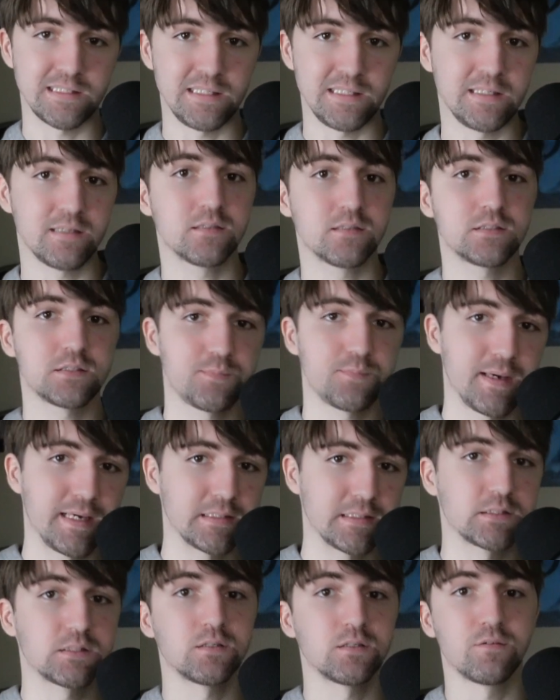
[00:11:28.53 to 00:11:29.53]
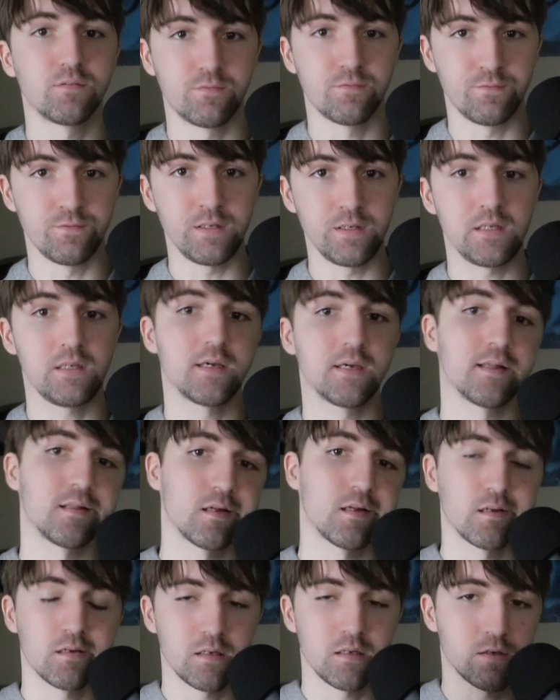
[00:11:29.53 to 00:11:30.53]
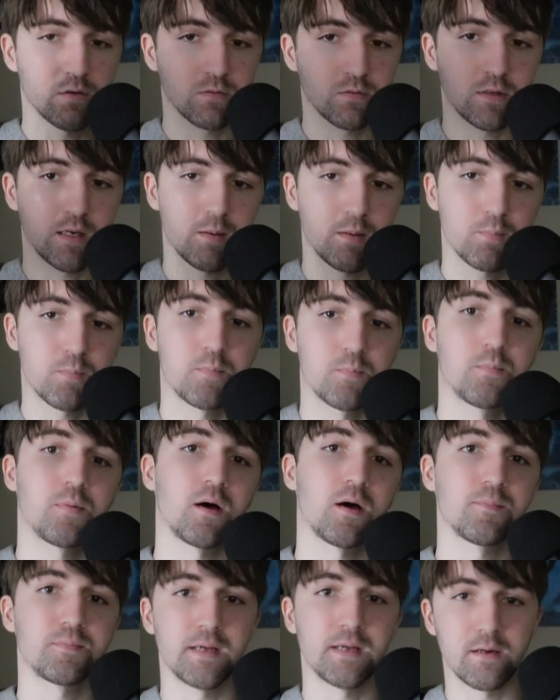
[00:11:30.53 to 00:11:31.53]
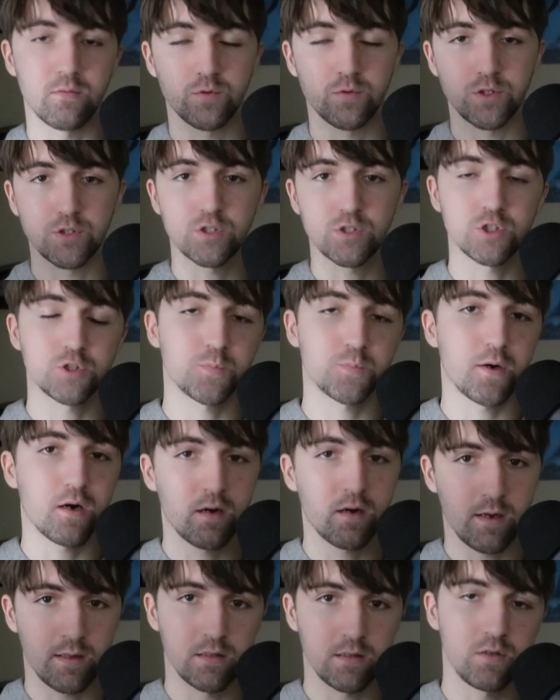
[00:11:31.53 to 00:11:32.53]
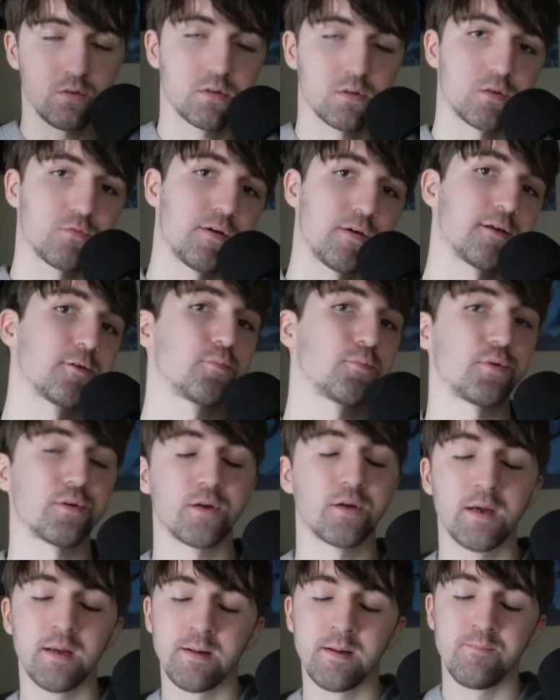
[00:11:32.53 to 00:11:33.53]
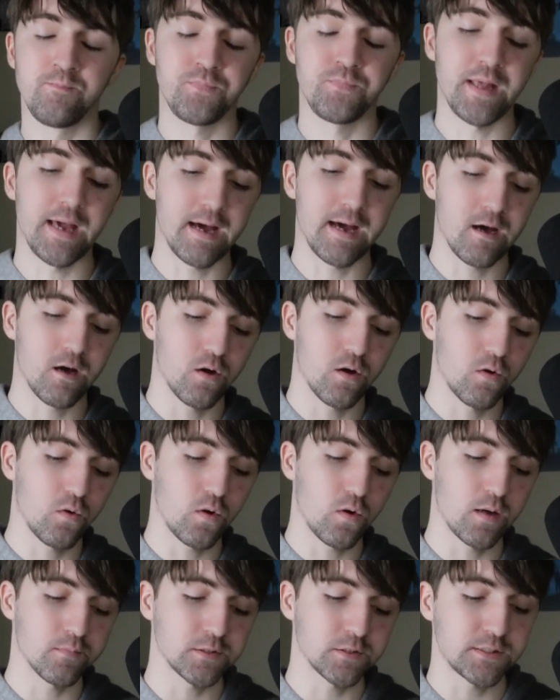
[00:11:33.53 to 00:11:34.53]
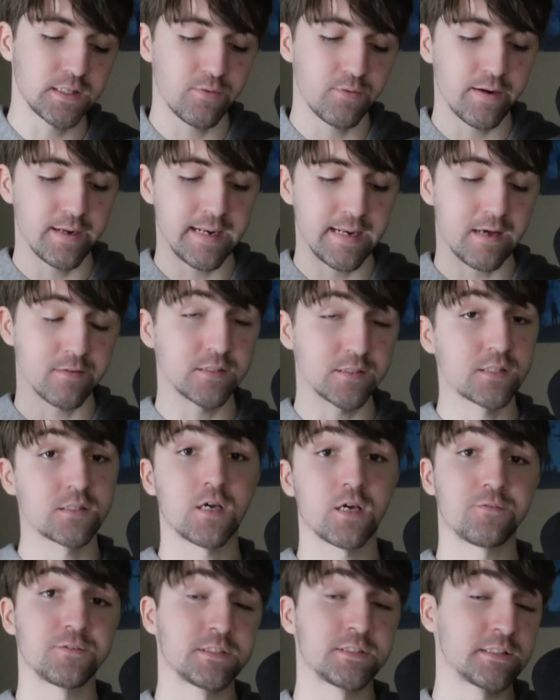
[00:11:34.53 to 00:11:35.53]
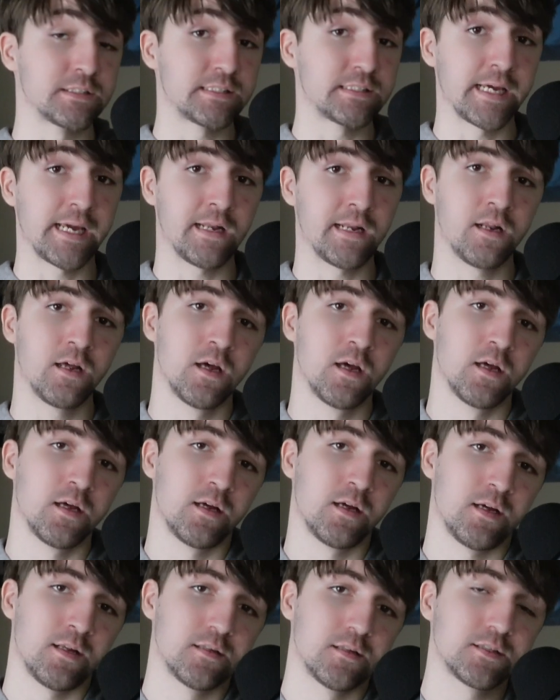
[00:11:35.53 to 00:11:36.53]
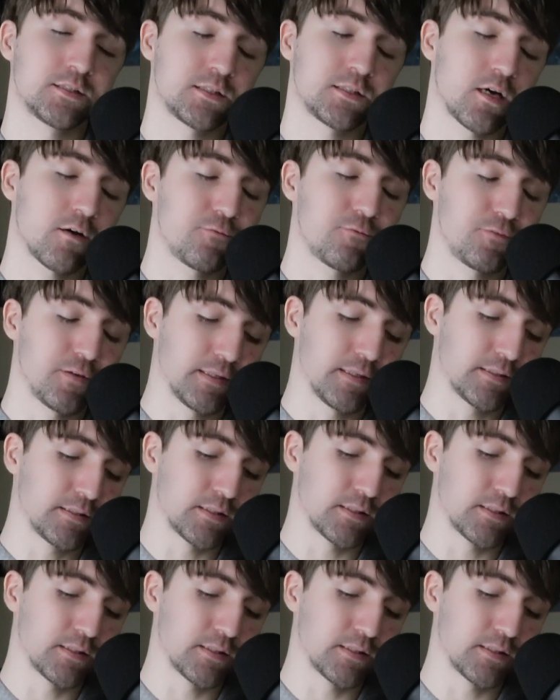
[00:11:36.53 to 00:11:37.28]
space V, and then it'll like pop down with the search bar, and then you click Vanderplug. Now, I'm gonna say right now, this stuff is insane. This stuff is